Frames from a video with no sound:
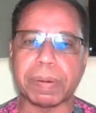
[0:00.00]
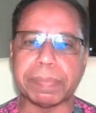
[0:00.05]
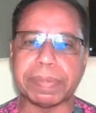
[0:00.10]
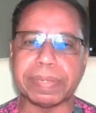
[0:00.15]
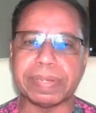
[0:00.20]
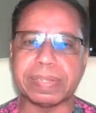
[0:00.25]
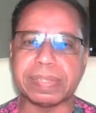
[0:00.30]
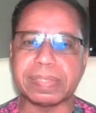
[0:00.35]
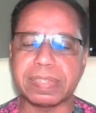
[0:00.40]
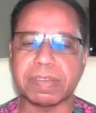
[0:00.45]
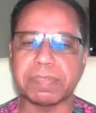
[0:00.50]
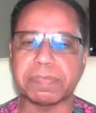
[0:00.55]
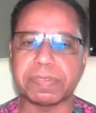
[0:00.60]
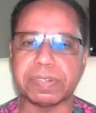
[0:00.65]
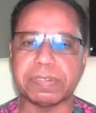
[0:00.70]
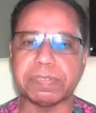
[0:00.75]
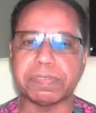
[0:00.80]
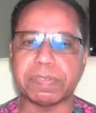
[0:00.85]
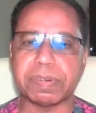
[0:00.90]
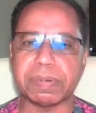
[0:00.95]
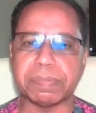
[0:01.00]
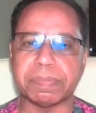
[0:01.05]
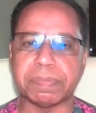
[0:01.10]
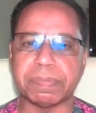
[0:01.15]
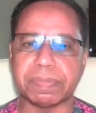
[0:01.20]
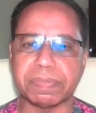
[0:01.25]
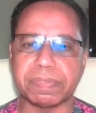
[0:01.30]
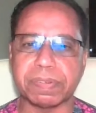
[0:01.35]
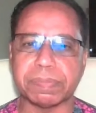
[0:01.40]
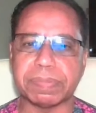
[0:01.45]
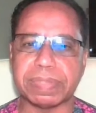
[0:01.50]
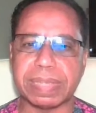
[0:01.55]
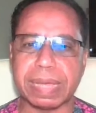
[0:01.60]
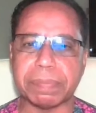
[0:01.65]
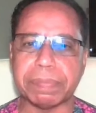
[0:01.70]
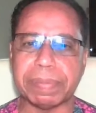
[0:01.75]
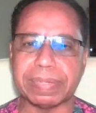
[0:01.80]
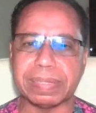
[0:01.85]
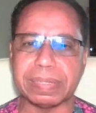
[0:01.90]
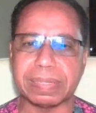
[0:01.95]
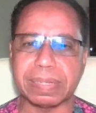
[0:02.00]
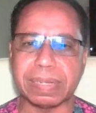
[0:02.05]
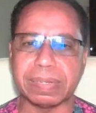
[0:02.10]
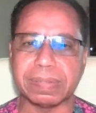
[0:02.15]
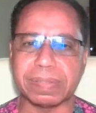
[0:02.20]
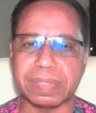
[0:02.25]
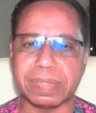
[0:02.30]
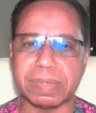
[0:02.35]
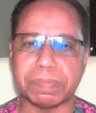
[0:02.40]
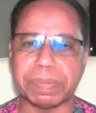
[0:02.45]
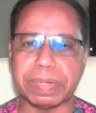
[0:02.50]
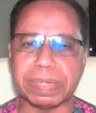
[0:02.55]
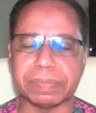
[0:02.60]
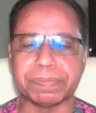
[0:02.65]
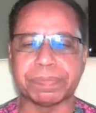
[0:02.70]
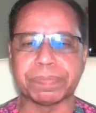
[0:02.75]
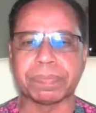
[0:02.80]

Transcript: Barbadians suffering from, from diabetic ulcer